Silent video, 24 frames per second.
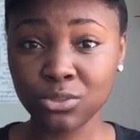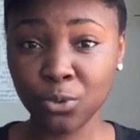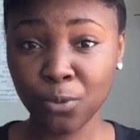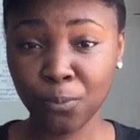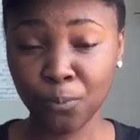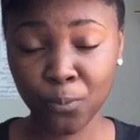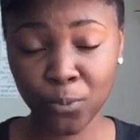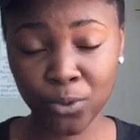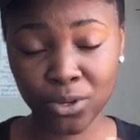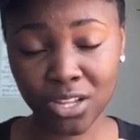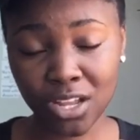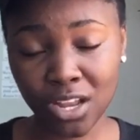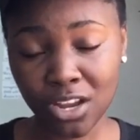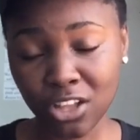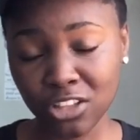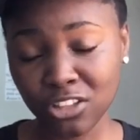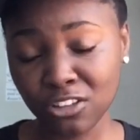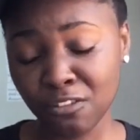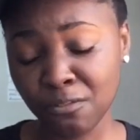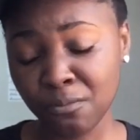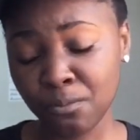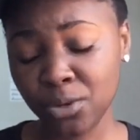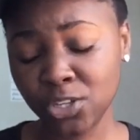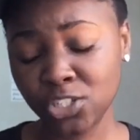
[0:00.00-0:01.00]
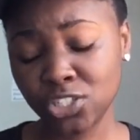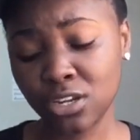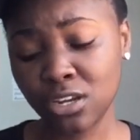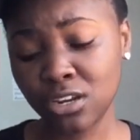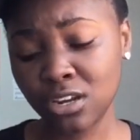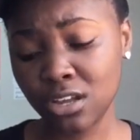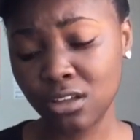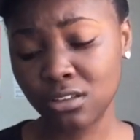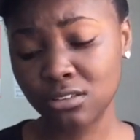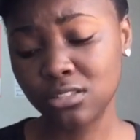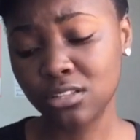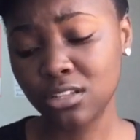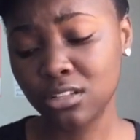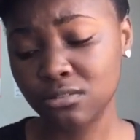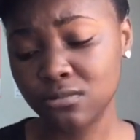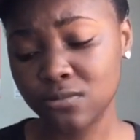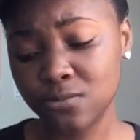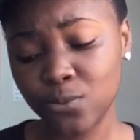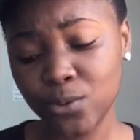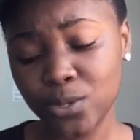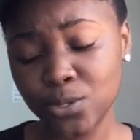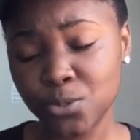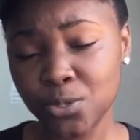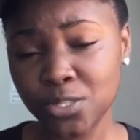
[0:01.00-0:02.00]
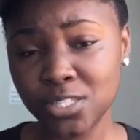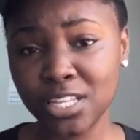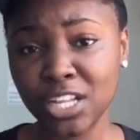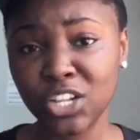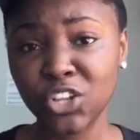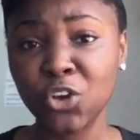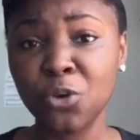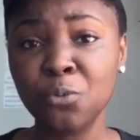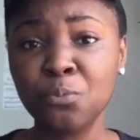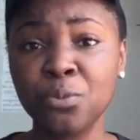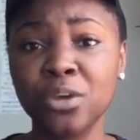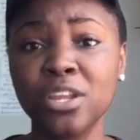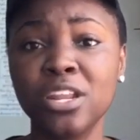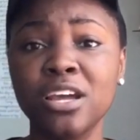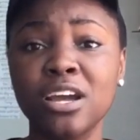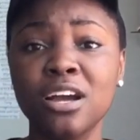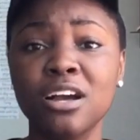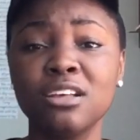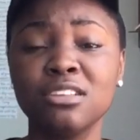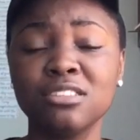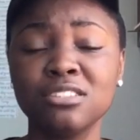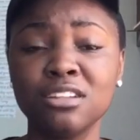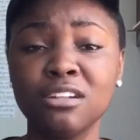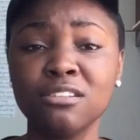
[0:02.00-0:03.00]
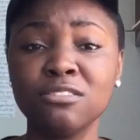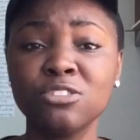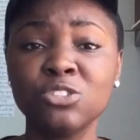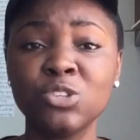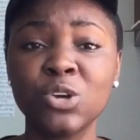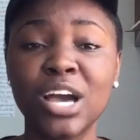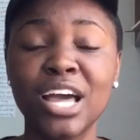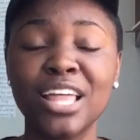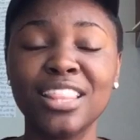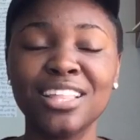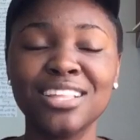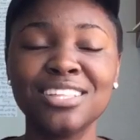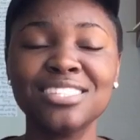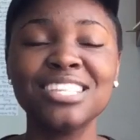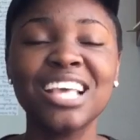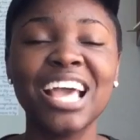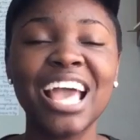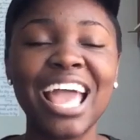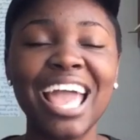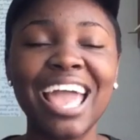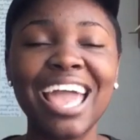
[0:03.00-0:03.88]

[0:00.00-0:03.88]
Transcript: We put a lot of pressure on ourselves once we start comparing ourselves to others.